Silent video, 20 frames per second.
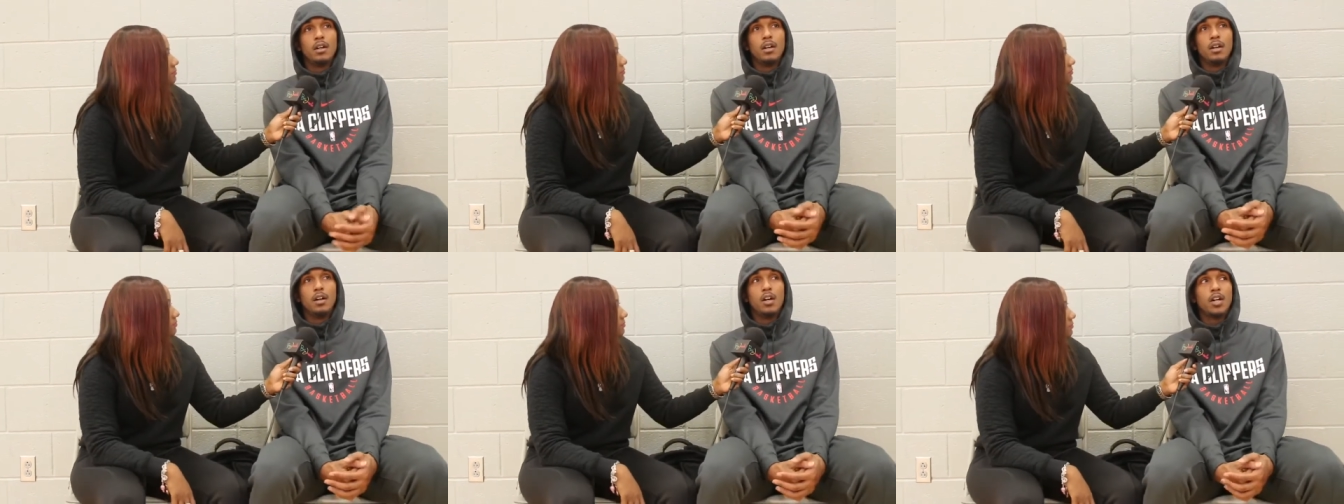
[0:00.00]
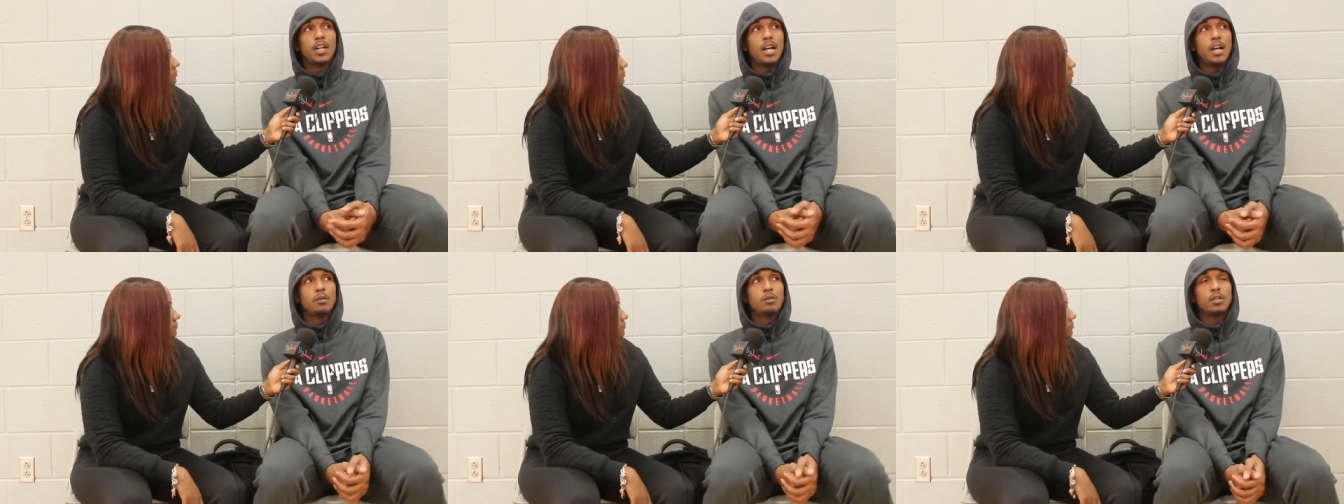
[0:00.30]

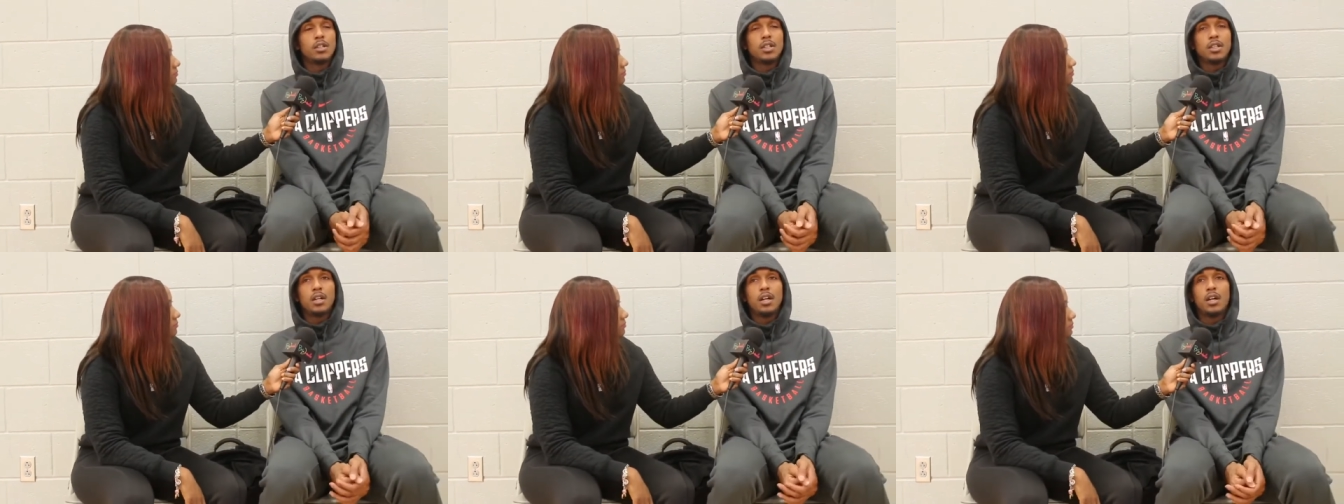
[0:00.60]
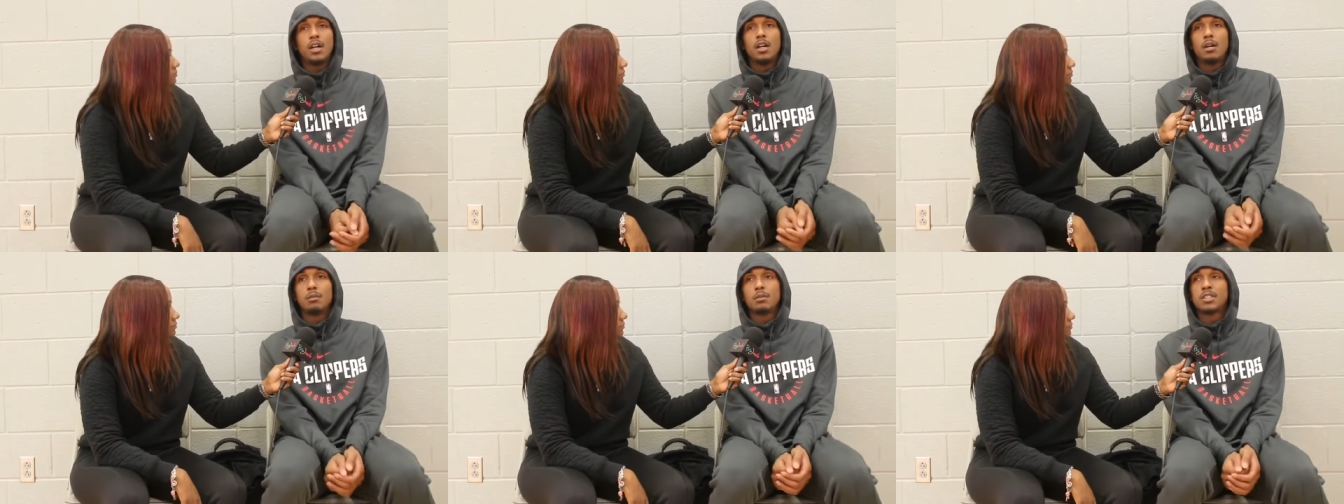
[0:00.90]
On that
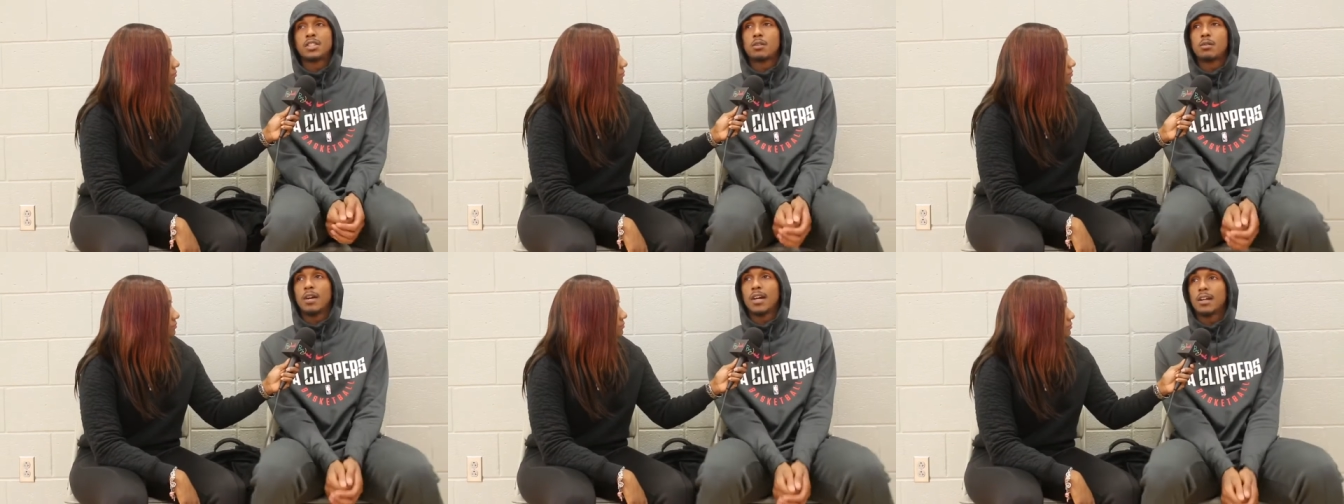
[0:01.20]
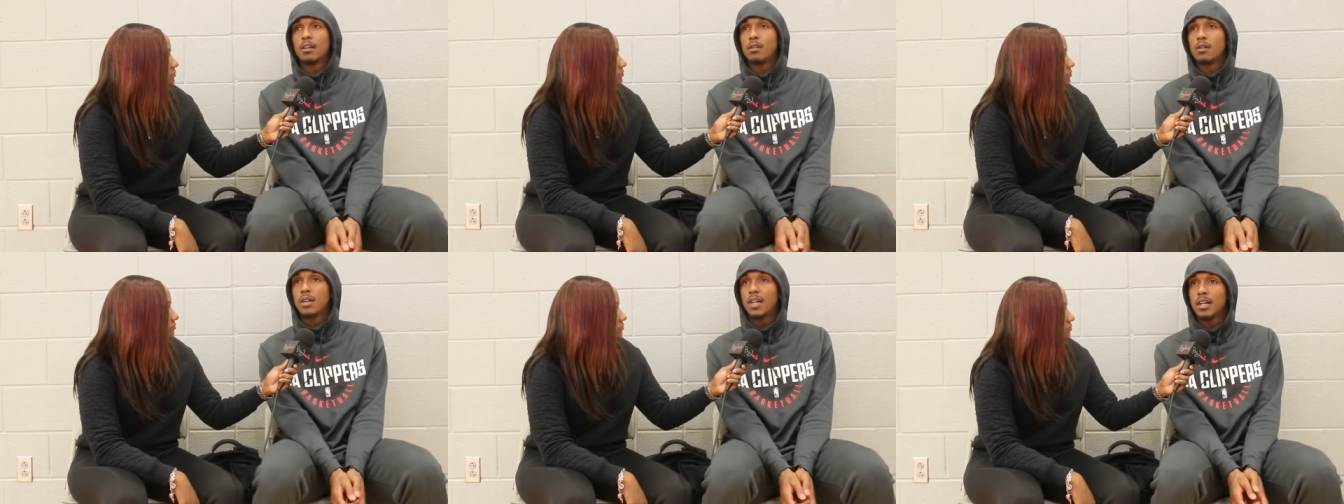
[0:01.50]
one, it's a
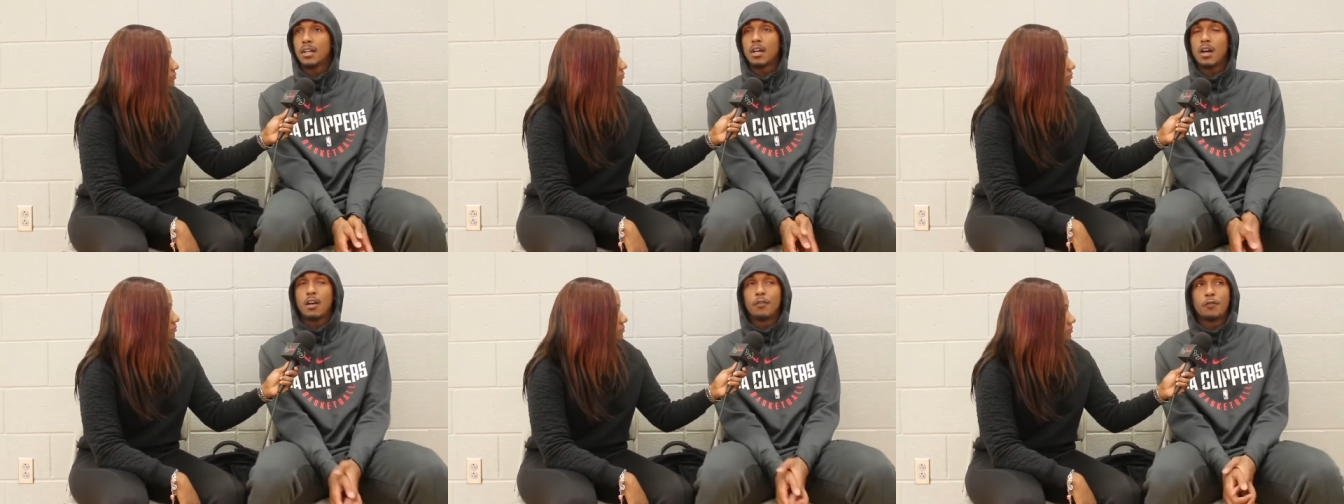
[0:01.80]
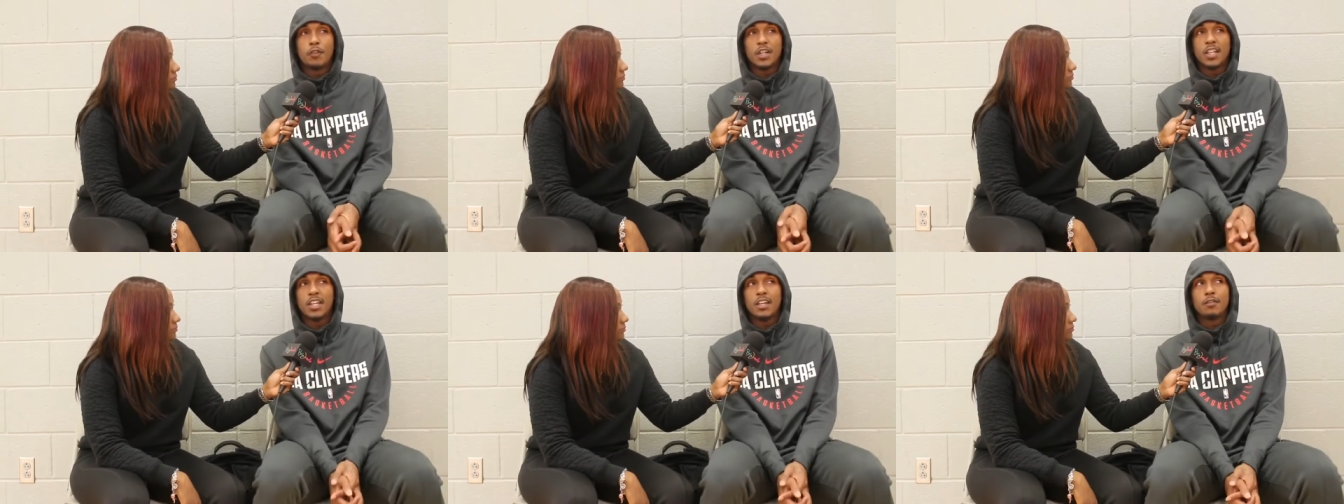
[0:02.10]
record on there called
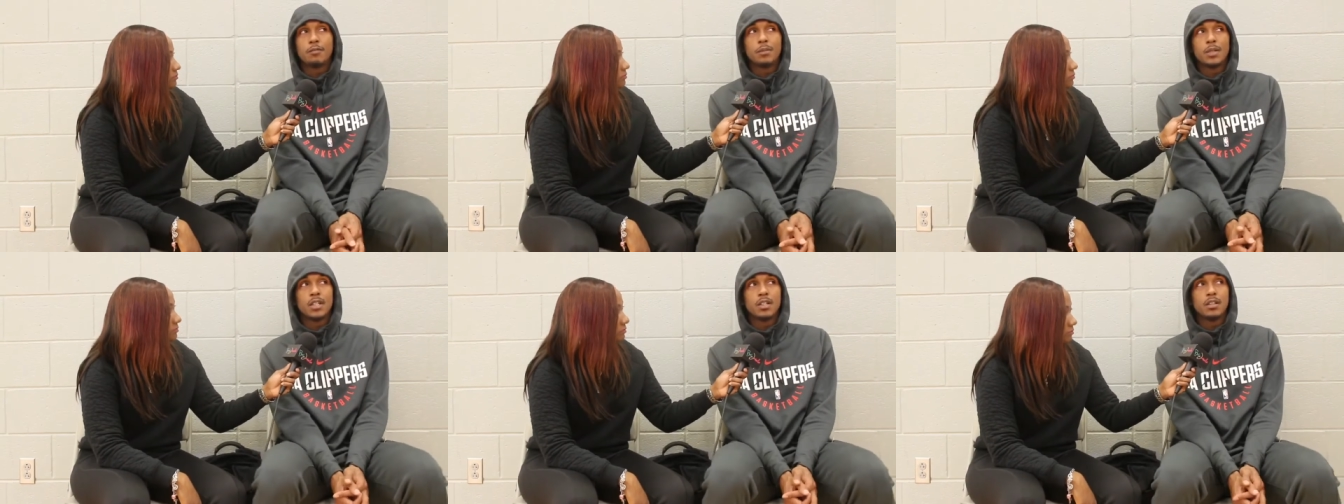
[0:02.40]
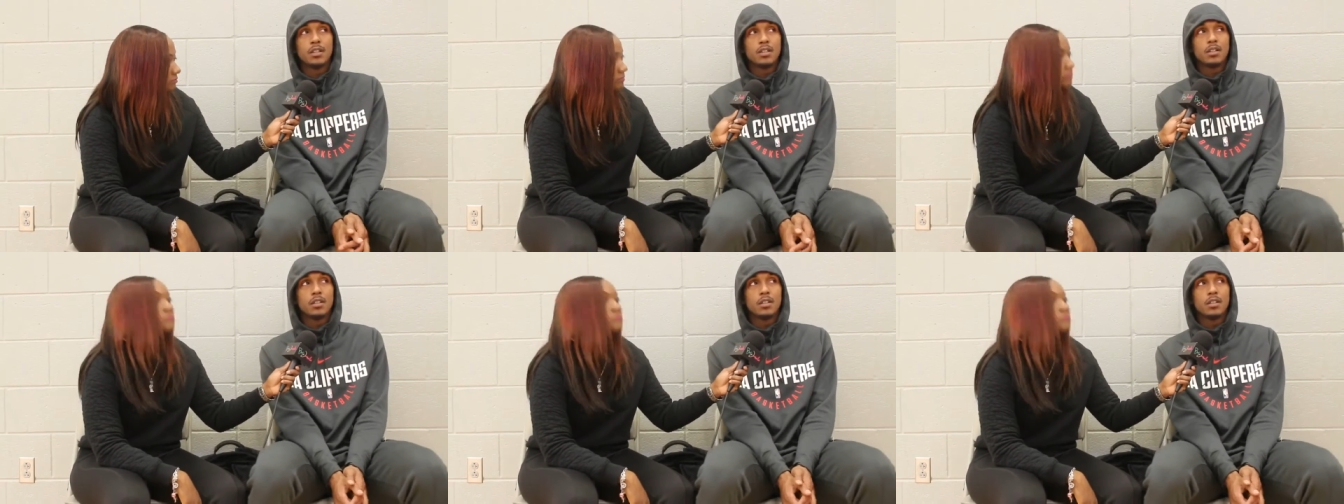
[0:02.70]
"Forgive Me."